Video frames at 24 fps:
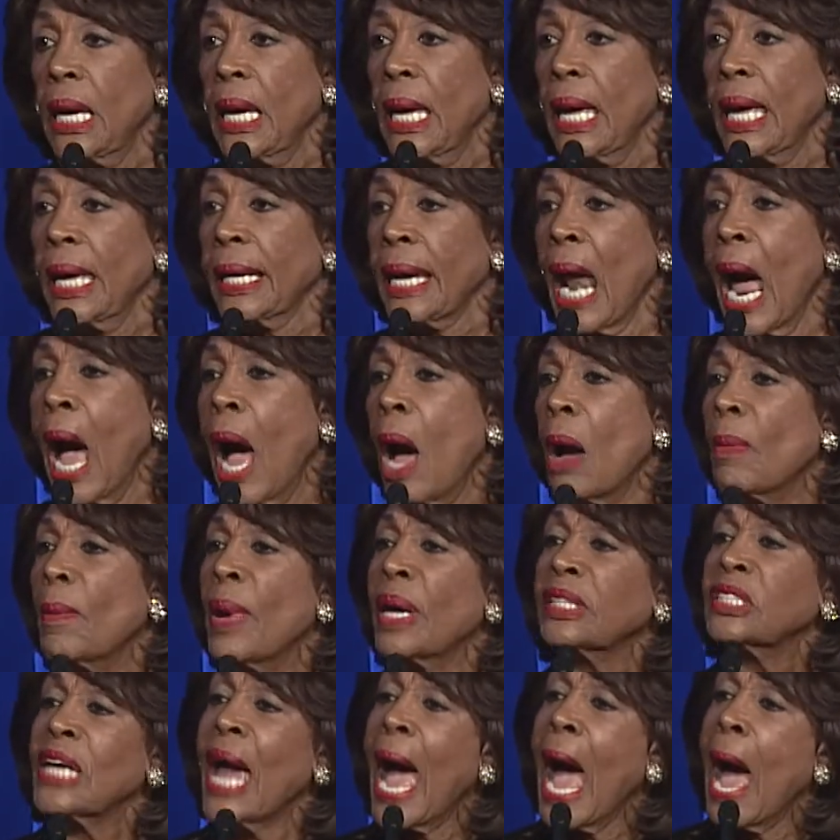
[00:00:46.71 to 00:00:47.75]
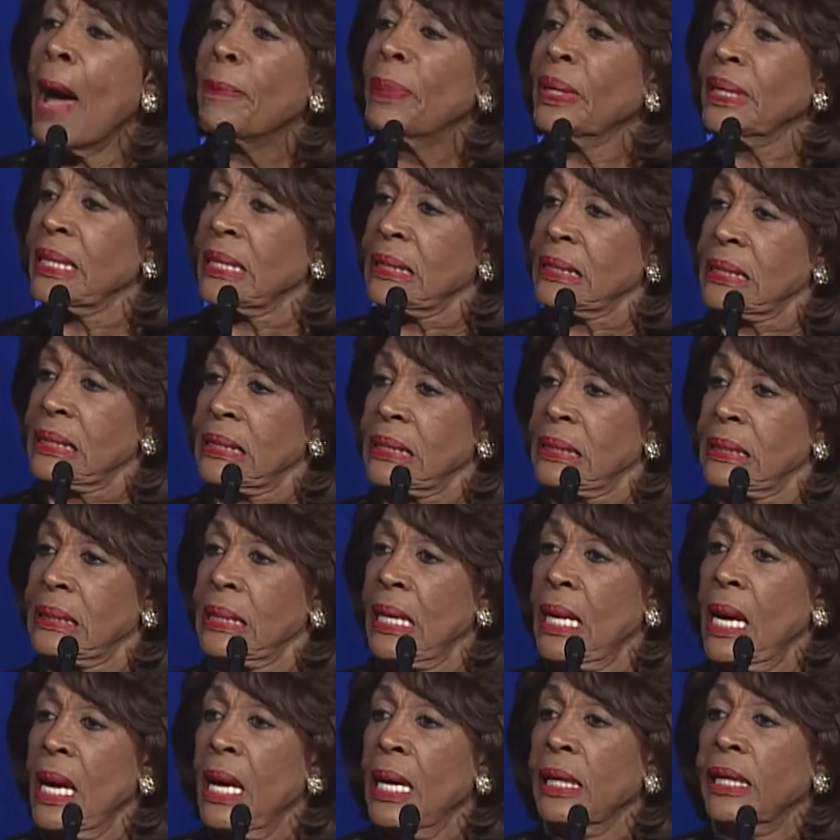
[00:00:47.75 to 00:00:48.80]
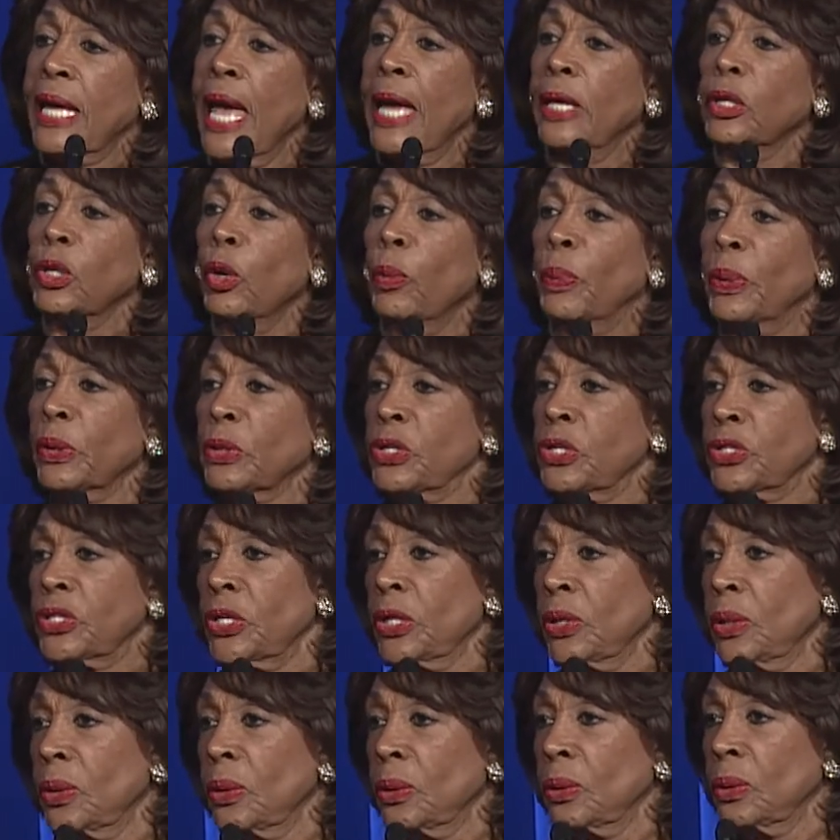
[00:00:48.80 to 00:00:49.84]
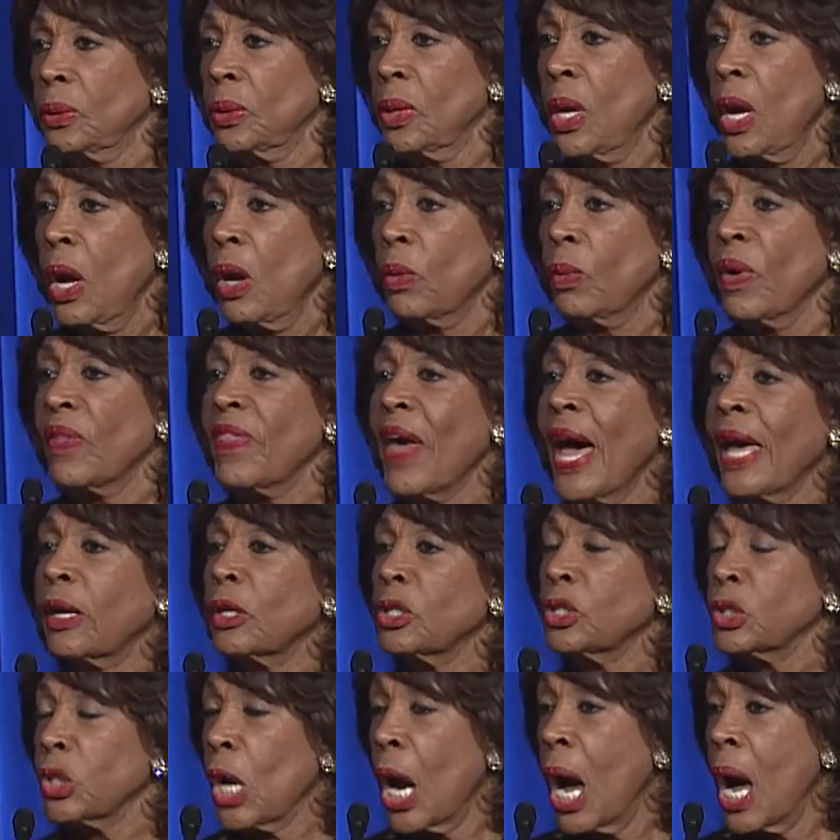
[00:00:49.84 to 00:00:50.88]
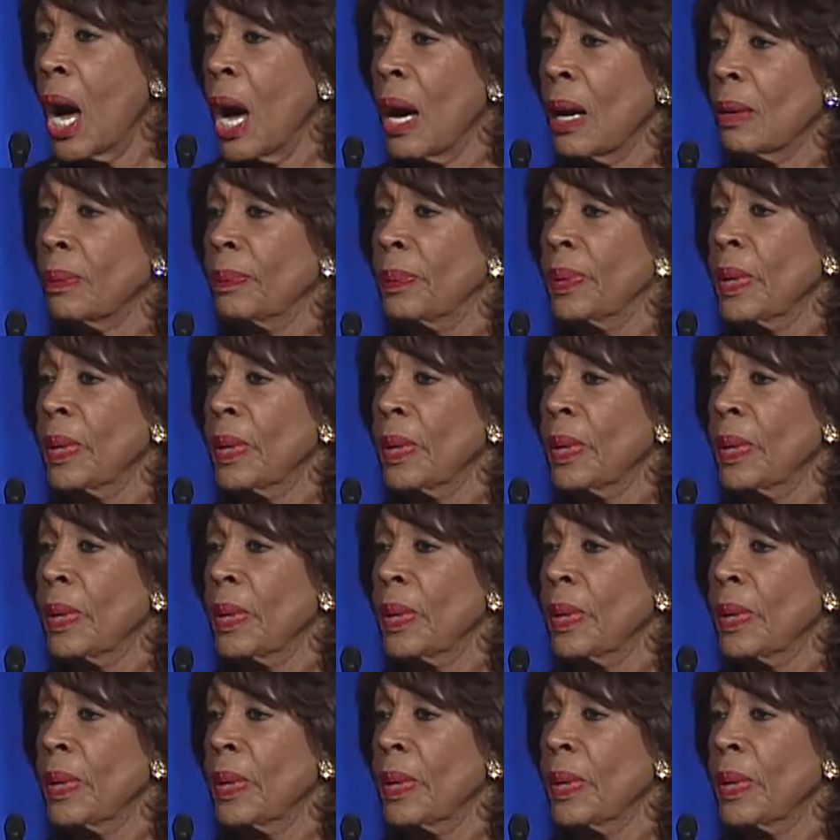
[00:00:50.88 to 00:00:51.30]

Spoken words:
And how much happiness can you pursue without a job